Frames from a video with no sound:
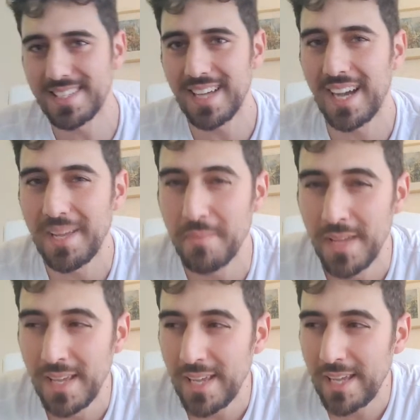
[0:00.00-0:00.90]

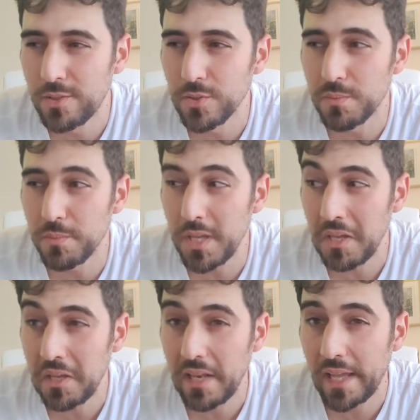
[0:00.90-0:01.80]
time it took
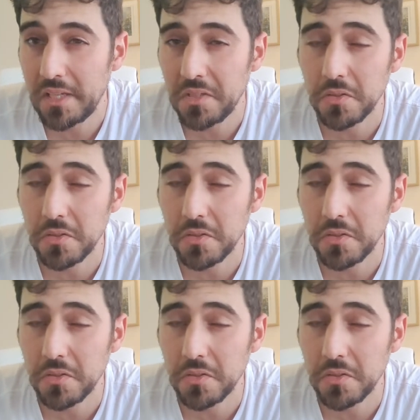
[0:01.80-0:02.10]
me like